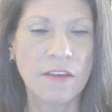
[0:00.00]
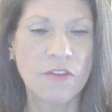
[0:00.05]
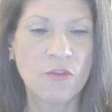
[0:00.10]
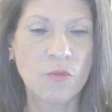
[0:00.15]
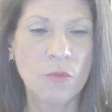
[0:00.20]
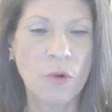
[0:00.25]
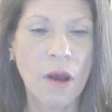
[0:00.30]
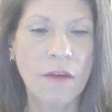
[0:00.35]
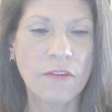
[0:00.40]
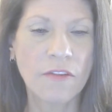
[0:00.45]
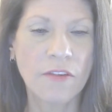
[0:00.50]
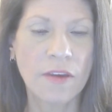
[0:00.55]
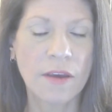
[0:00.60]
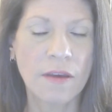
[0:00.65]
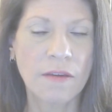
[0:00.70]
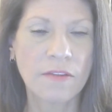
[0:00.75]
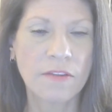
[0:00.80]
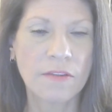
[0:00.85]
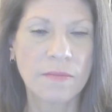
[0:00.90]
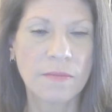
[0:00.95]

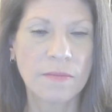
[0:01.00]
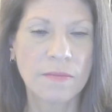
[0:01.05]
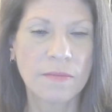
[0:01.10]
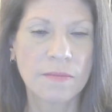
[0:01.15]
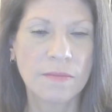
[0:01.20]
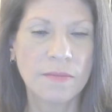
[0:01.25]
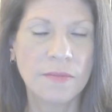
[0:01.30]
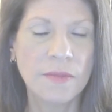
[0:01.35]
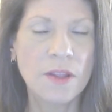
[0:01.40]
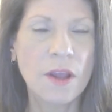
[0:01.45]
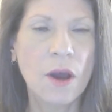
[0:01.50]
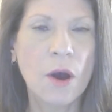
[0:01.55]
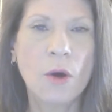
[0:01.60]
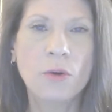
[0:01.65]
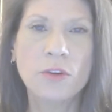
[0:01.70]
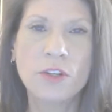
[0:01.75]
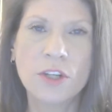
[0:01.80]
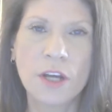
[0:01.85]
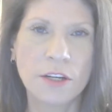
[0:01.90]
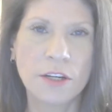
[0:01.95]
process. No
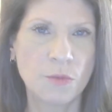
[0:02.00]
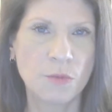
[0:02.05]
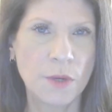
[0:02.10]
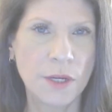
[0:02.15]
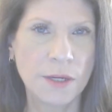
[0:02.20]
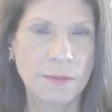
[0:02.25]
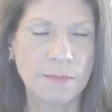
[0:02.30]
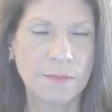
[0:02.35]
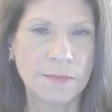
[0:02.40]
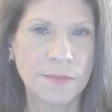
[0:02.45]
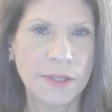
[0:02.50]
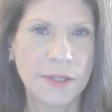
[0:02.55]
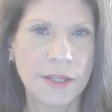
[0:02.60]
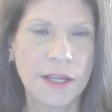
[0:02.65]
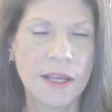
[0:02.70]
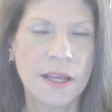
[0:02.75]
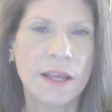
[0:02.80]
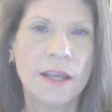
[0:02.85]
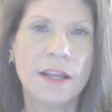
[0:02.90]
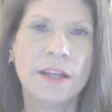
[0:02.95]
judgment.
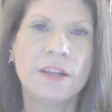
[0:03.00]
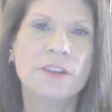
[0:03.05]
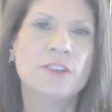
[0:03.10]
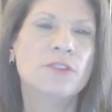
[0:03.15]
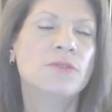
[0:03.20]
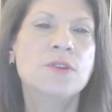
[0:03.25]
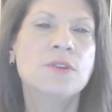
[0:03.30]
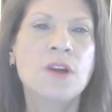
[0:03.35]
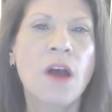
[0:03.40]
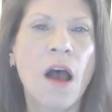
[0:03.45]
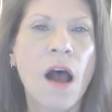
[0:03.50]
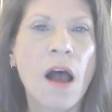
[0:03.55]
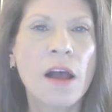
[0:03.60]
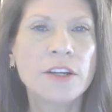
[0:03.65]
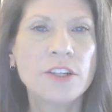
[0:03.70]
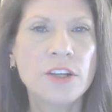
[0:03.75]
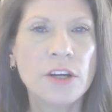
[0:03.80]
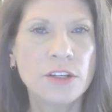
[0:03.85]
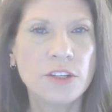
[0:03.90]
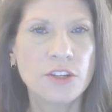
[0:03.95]
Do not
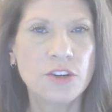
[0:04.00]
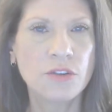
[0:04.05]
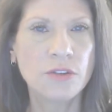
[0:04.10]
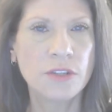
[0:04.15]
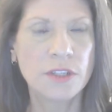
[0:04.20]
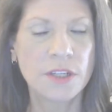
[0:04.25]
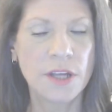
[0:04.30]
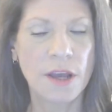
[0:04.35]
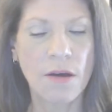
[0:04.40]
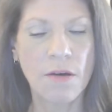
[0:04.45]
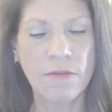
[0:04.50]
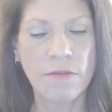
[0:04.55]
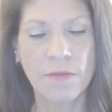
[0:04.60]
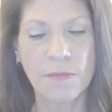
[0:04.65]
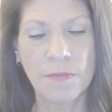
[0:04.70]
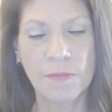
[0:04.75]
judge yourself.